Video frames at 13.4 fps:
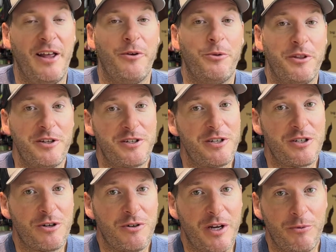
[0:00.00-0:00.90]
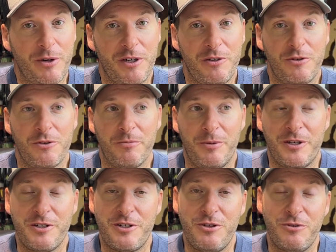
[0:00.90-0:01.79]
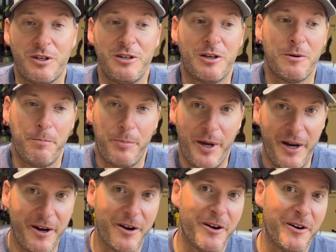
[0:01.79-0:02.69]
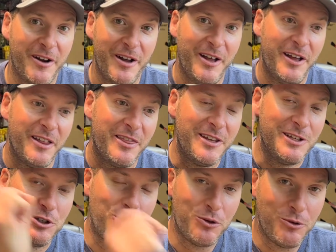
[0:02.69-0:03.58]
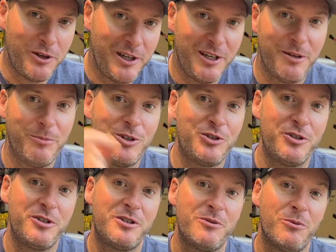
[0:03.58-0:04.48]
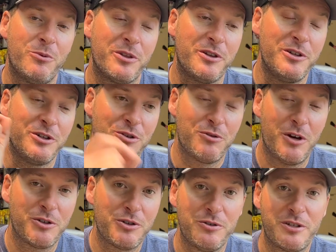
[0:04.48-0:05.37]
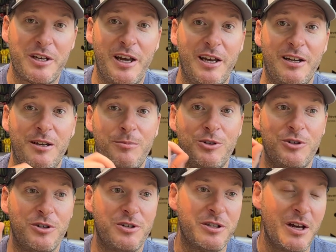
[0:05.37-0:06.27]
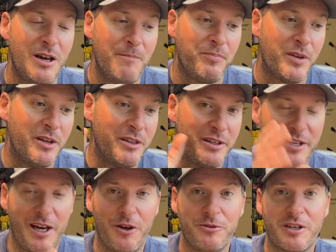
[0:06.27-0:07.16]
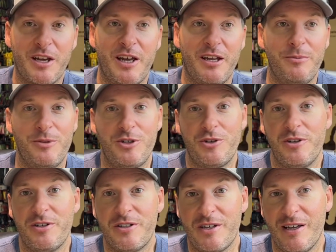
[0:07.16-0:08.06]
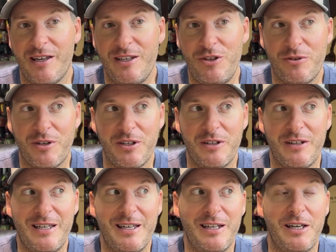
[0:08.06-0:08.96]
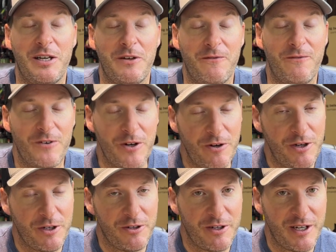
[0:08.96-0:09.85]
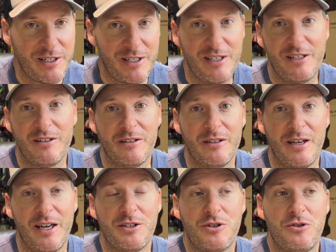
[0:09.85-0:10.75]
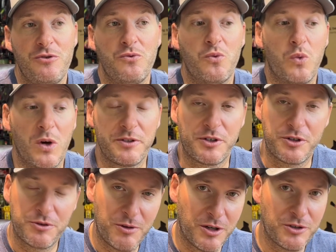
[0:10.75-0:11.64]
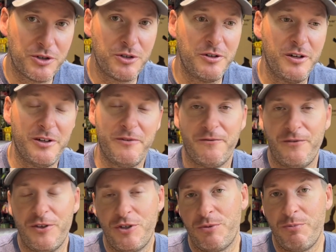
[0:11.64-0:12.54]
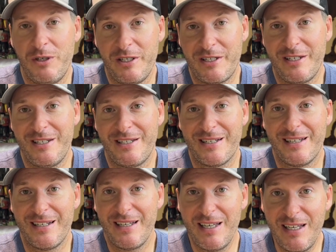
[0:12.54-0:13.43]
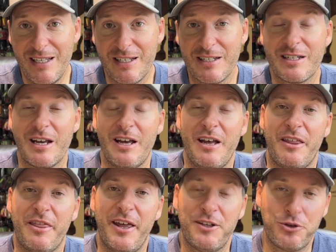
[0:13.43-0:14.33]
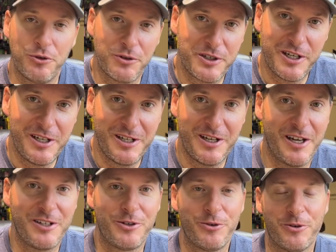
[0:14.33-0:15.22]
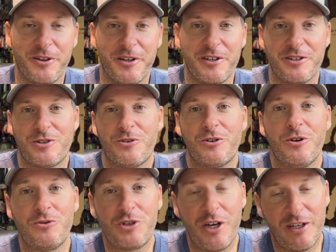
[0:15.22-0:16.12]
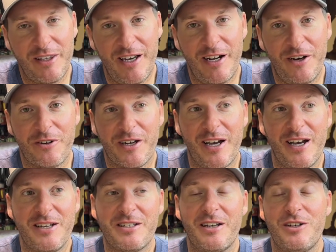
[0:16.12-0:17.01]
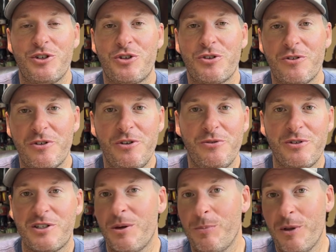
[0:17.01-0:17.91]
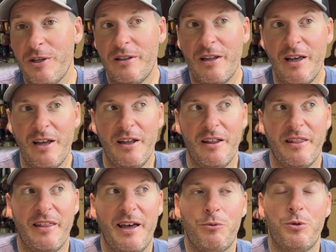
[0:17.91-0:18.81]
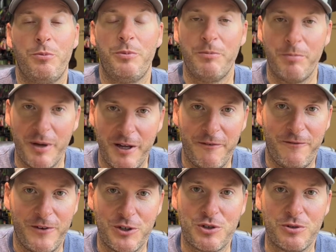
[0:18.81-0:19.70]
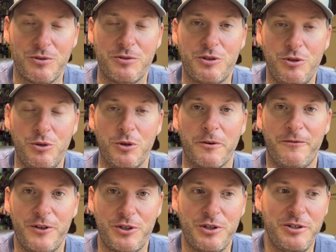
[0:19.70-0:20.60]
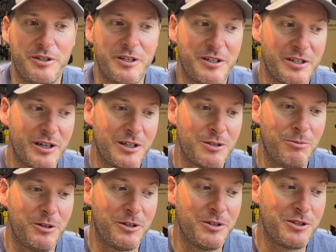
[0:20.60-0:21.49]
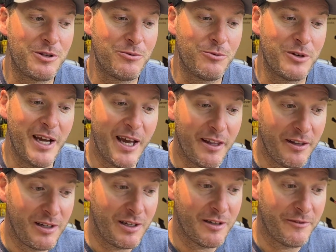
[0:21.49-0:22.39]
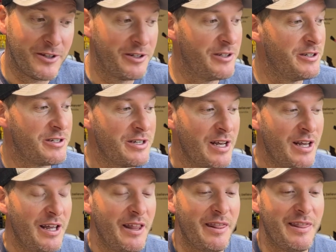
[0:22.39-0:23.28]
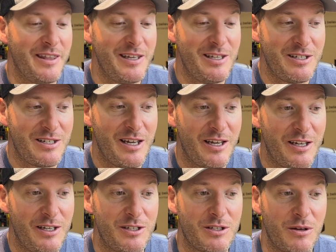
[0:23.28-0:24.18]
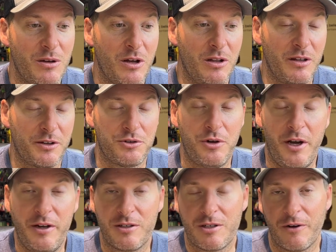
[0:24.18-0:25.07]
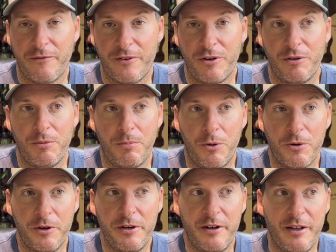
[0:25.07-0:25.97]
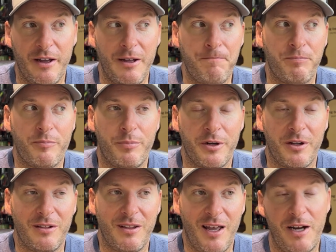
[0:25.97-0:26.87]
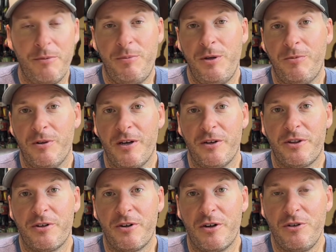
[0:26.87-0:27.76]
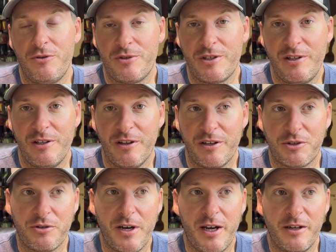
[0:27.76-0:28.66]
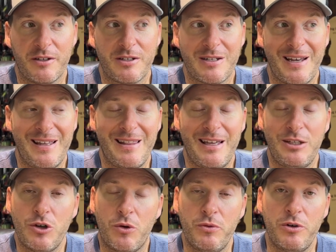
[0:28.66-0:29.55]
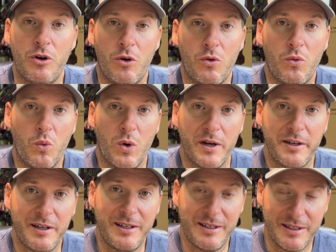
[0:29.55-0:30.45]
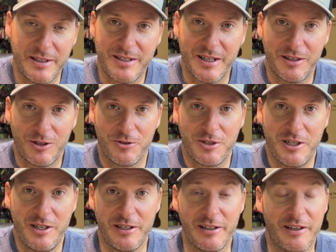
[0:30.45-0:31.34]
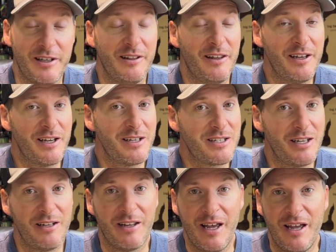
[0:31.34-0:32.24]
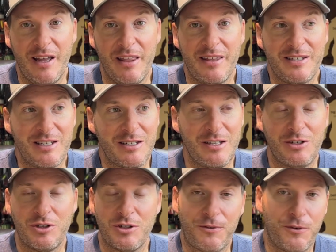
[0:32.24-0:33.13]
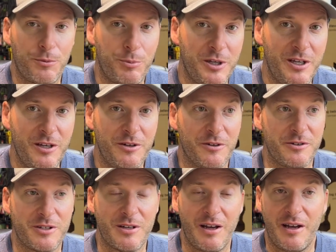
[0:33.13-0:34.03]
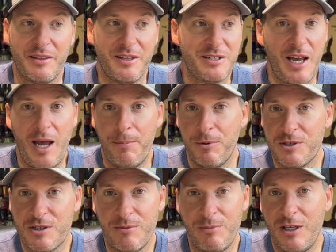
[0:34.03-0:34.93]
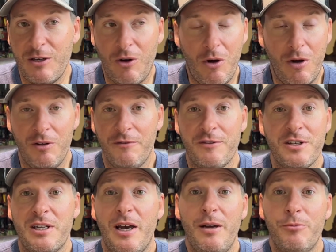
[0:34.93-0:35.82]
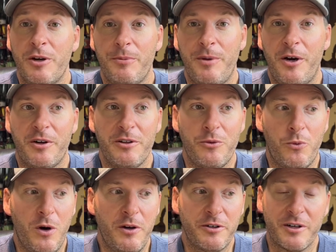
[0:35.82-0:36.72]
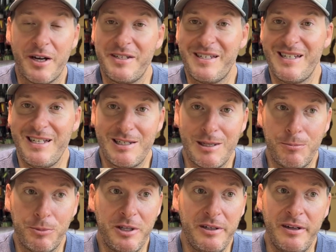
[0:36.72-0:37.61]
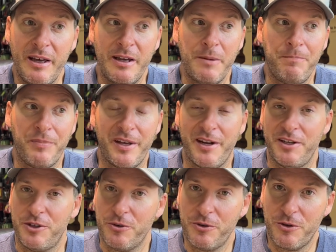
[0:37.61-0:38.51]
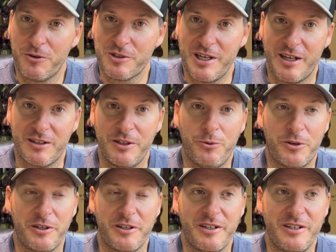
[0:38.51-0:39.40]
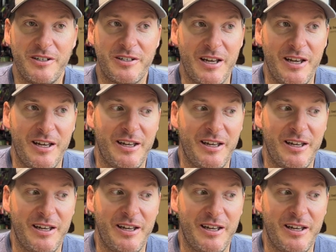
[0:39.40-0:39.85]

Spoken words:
Well, this is a great way to do it, because you can compare the 2D images with the structure scan images and the downscan images, and you can get a very good idea as to what structure and fish species it is that you're seeing on your lake. So go check that out, guys. I assure you it's something that will be beneficial to your fishing success, because the reality of it is these days electronics are very important, but a lot of people out there are using the electronics and they don't know what it is that they're seeing. And like I said, this isn't just for beginners. This happens to me all of the time when I'm out on the water. I see something and I don't know exactly what it is.